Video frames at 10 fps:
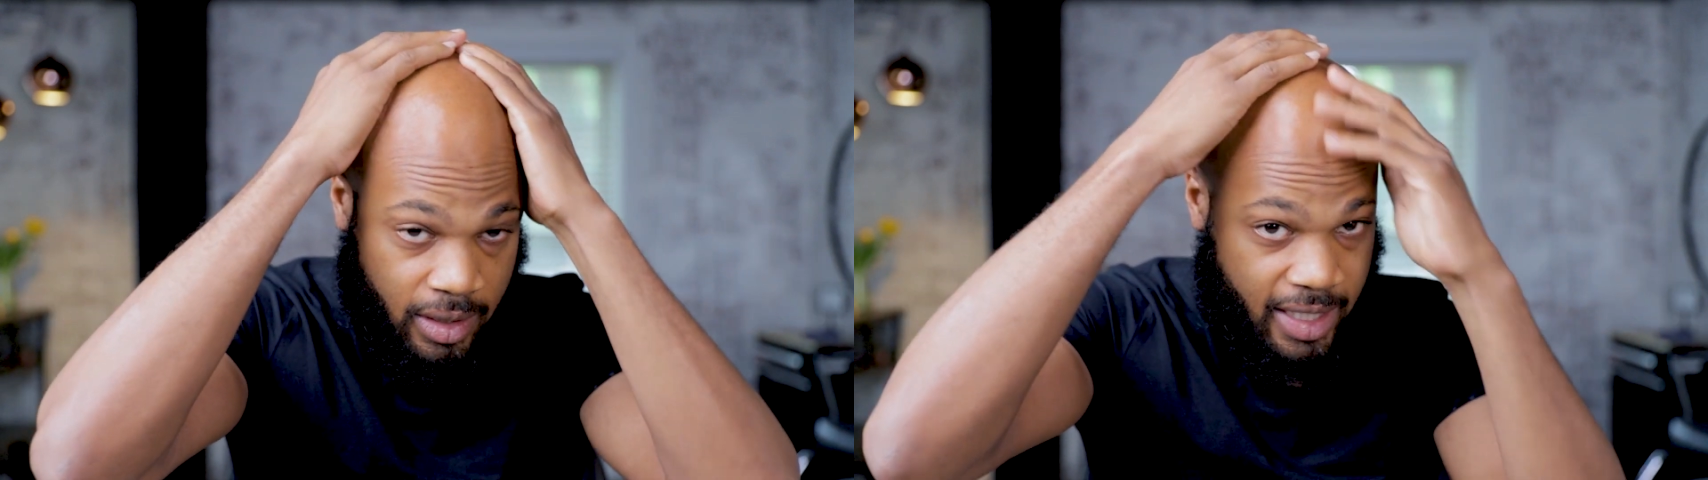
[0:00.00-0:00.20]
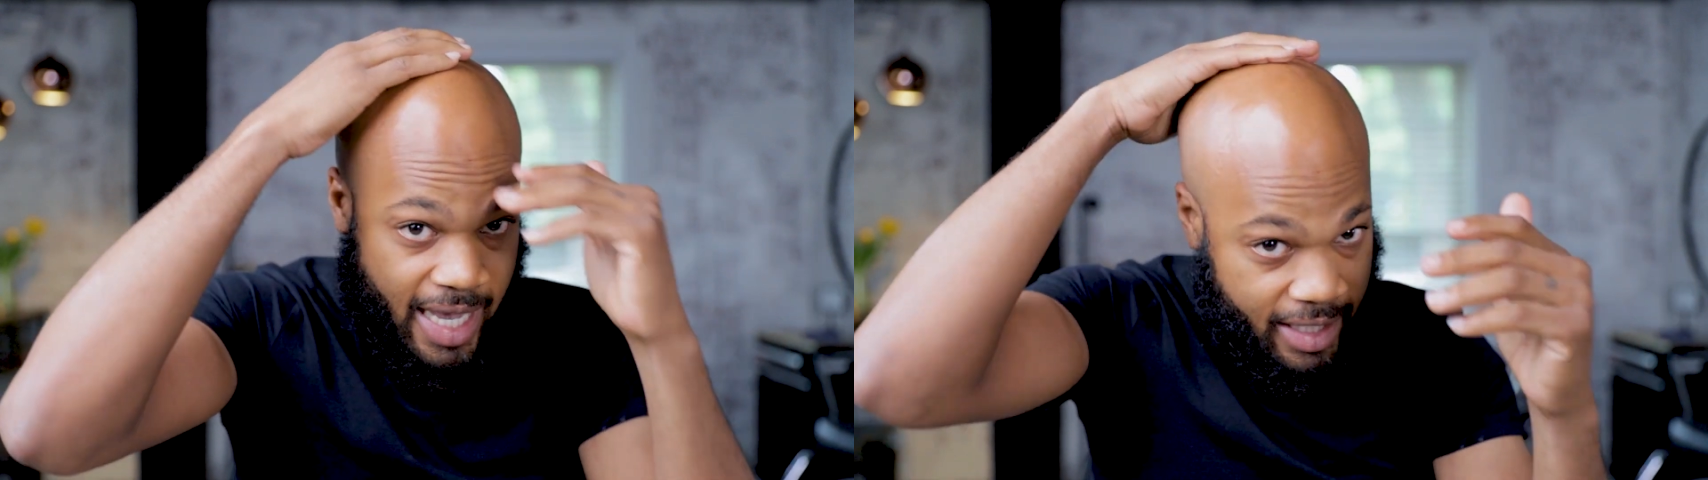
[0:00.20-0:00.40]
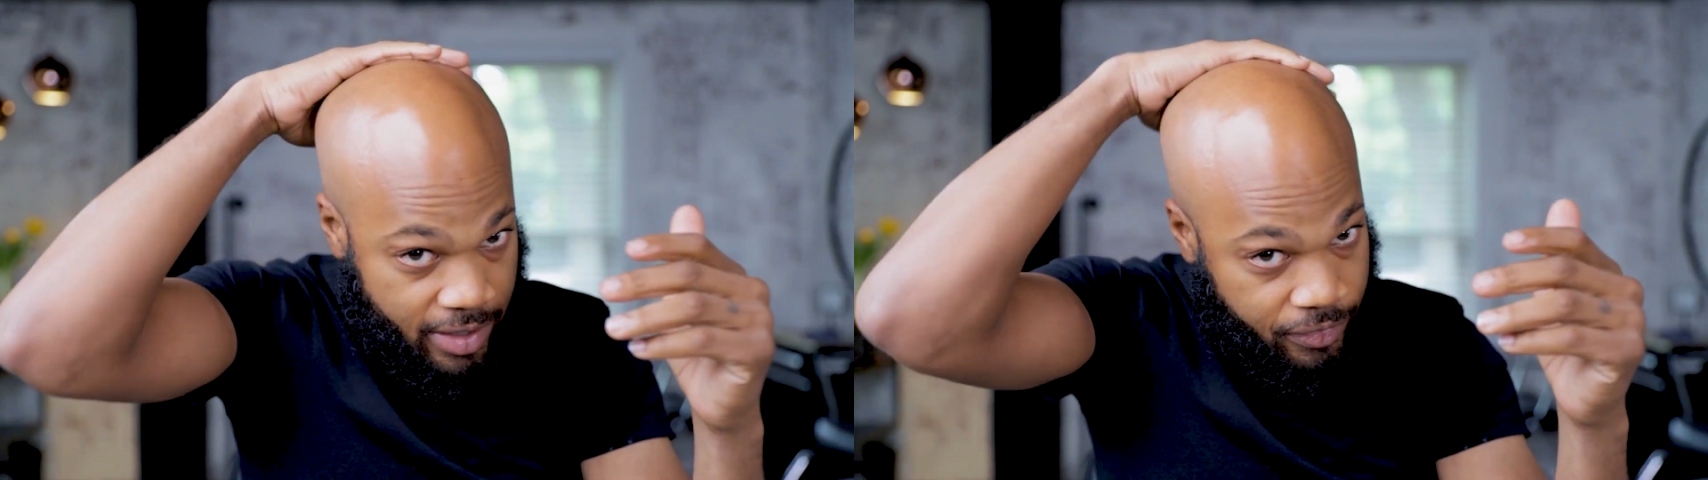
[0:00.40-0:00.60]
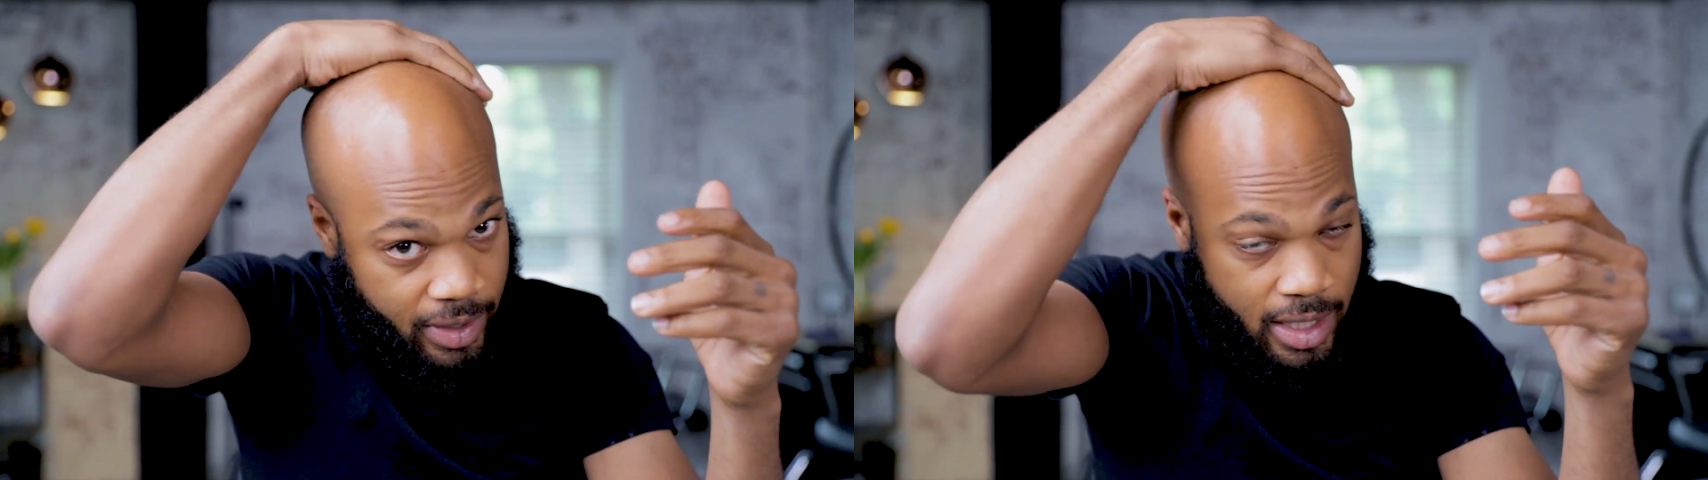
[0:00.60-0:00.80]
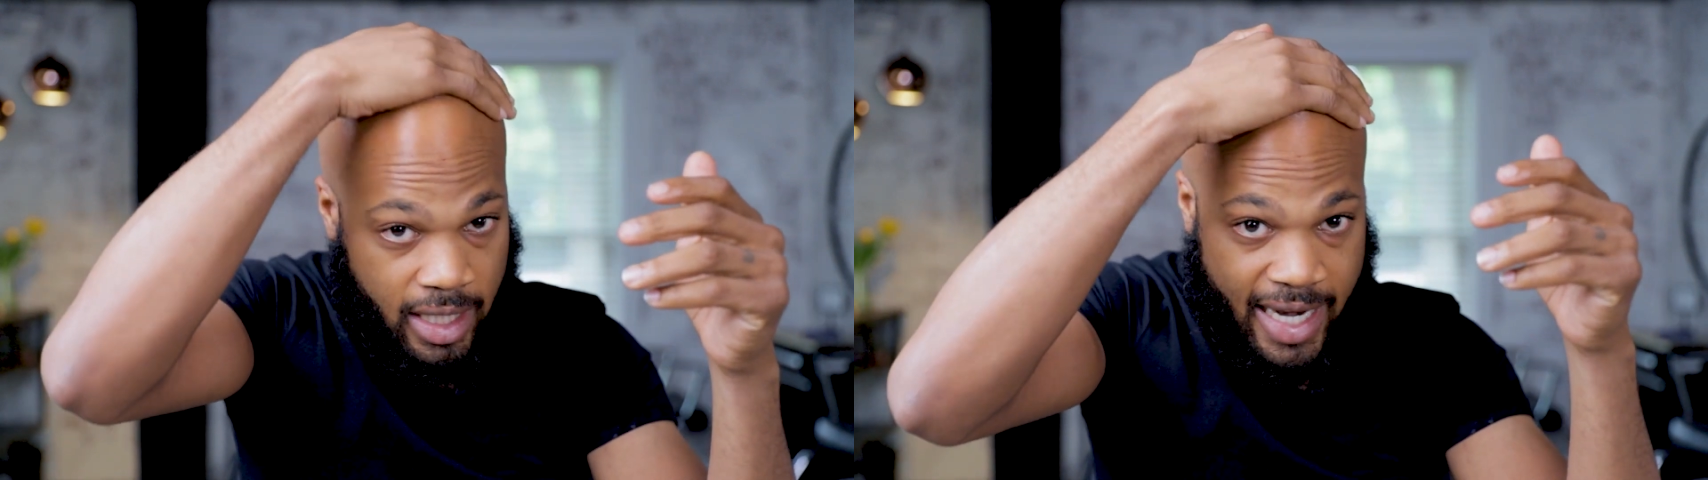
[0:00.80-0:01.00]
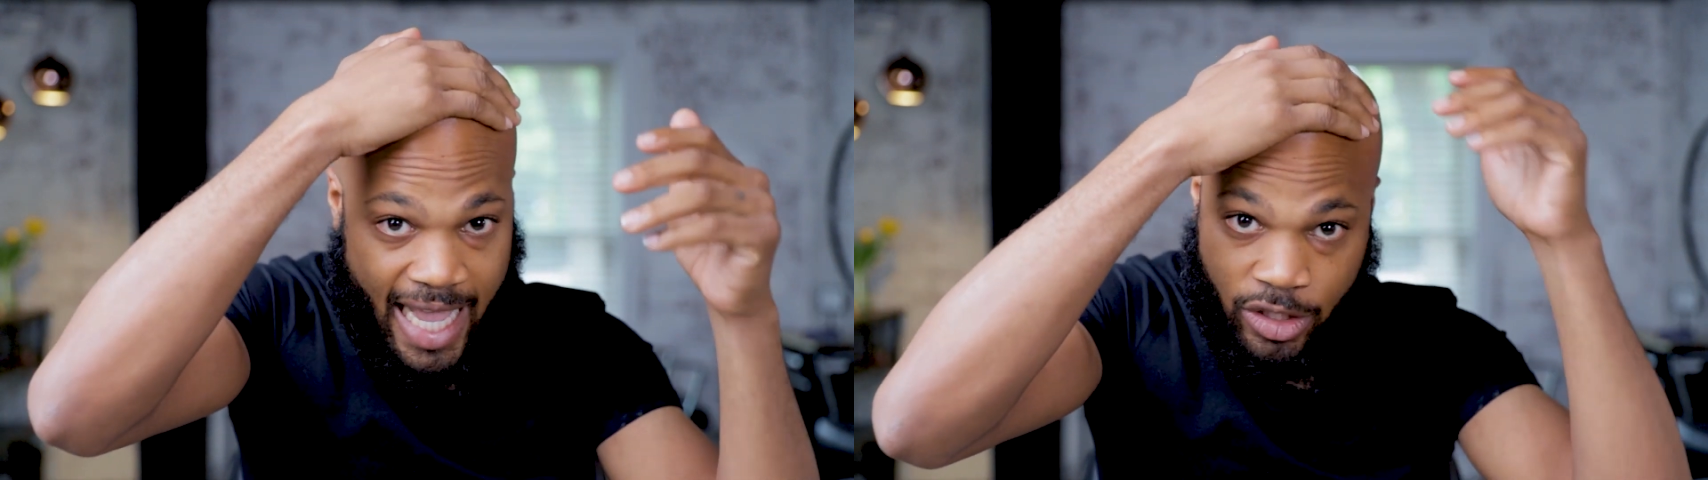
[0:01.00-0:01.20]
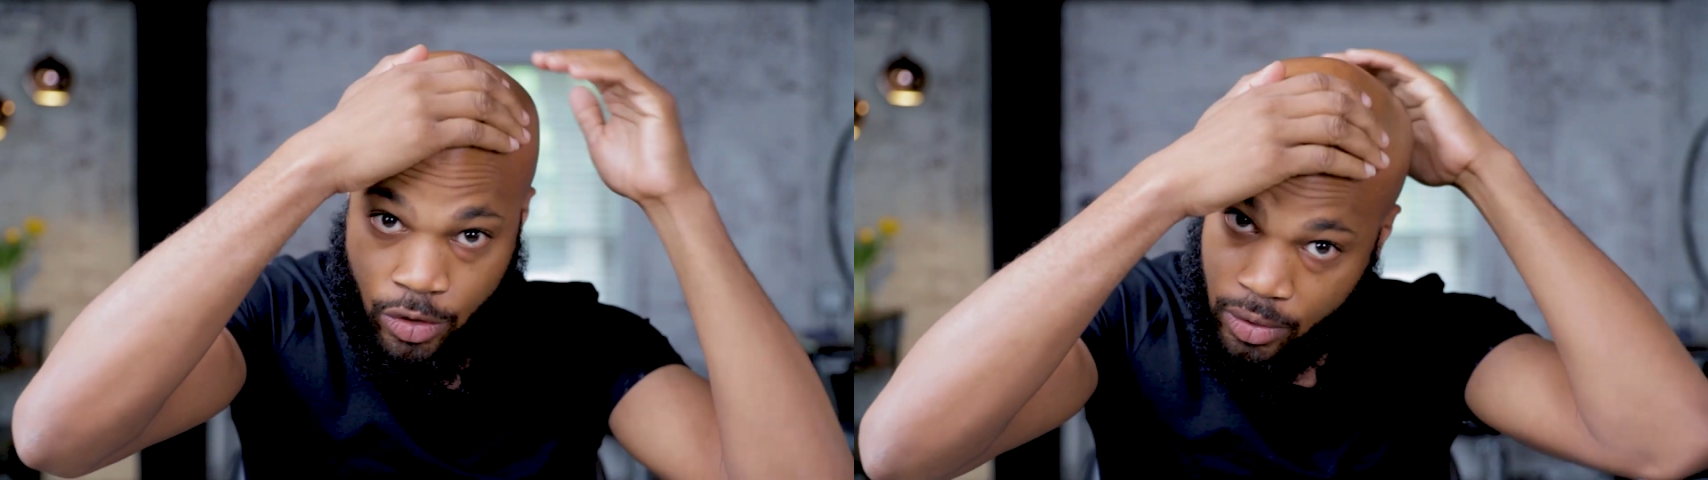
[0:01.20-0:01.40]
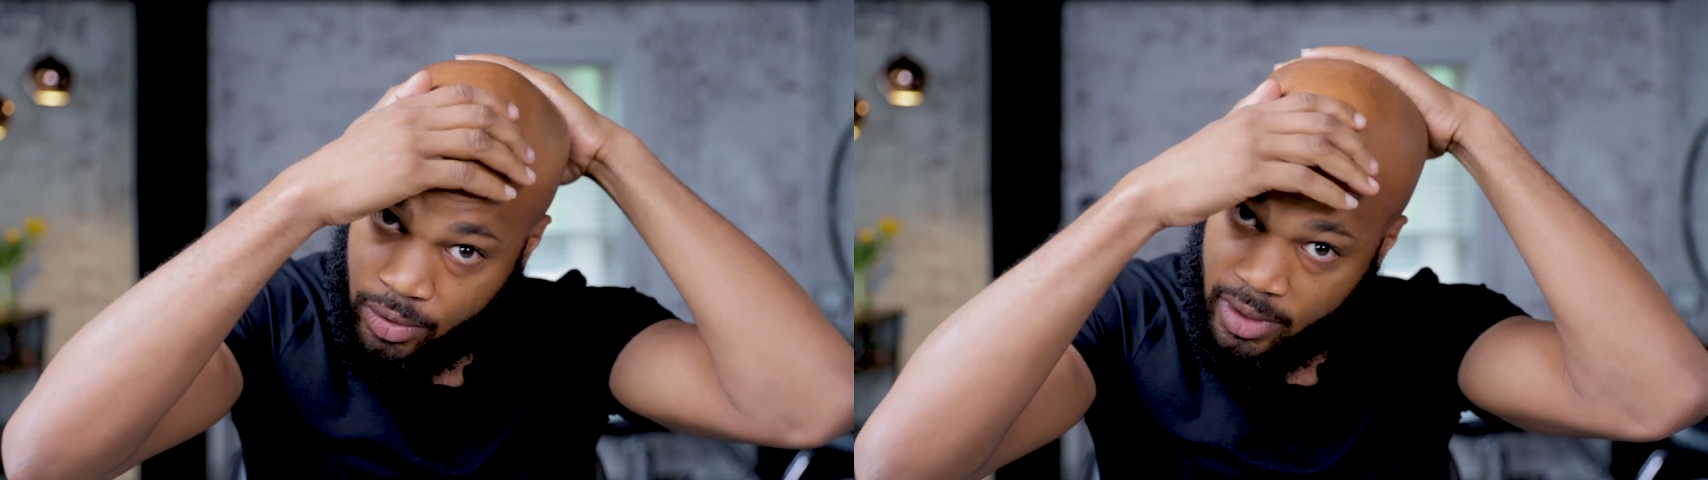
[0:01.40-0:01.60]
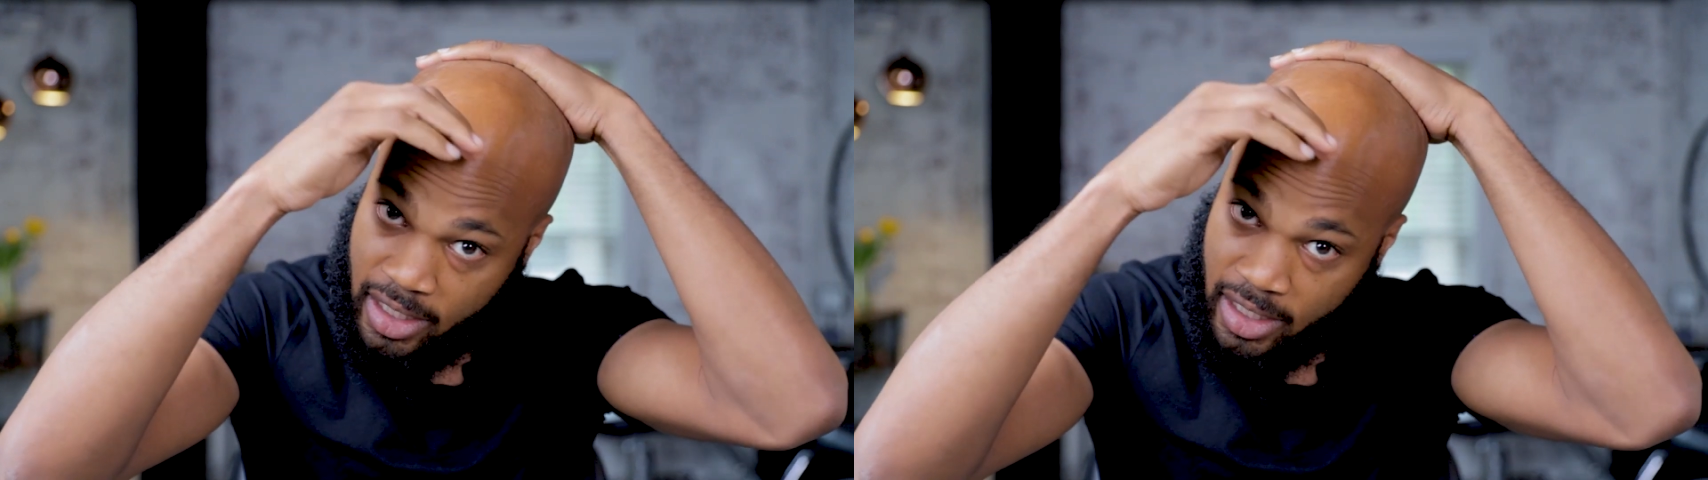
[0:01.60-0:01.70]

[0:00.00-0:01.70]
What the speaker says: It got different natural